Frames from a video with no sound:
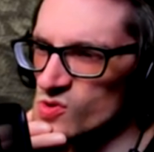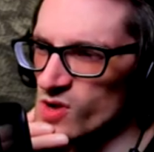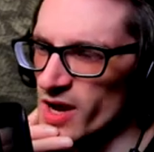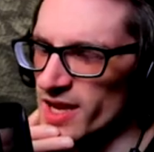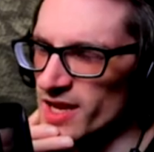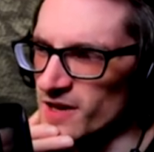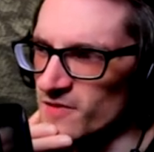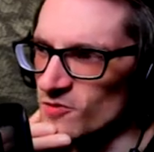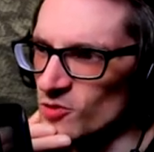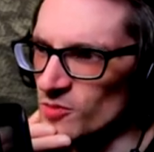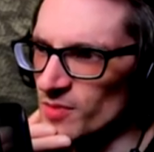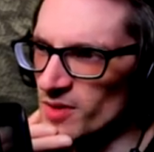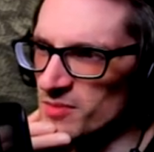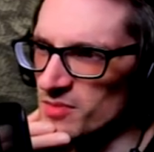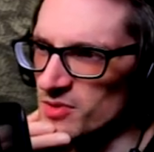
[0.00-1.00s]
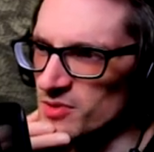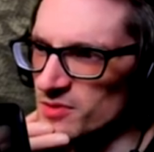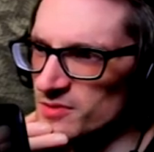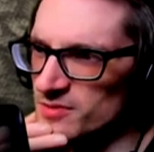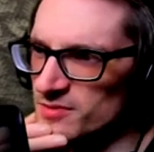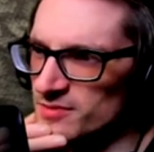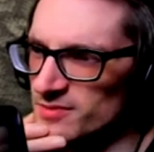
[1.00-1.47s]
I can't even remember.
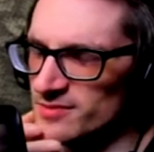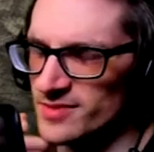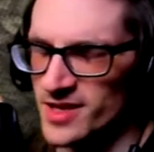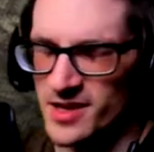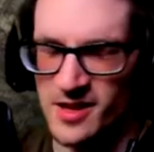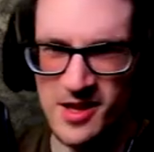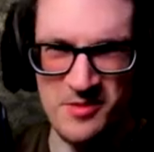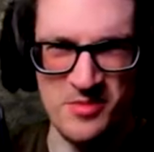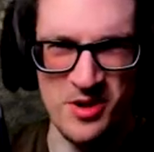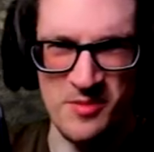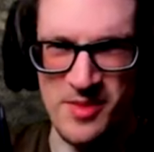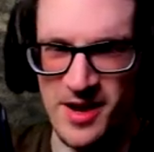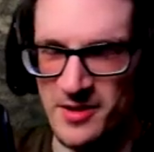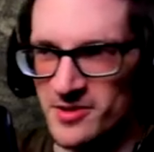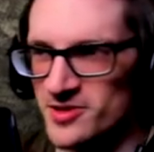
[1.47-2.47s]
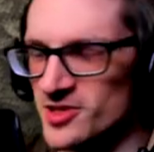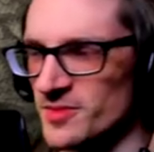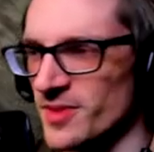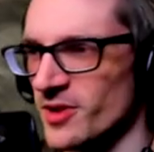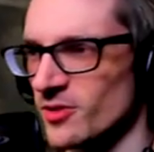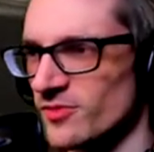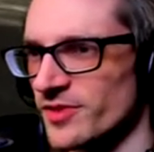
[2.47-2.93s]
Yeah, I'll be right back. I'm gonna check
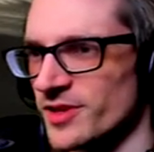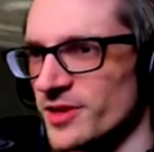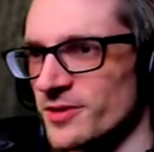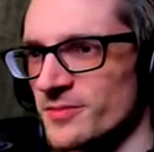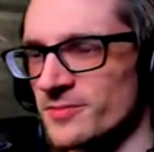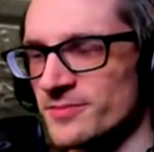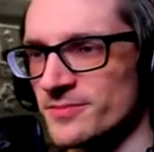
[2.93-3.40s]
my old video.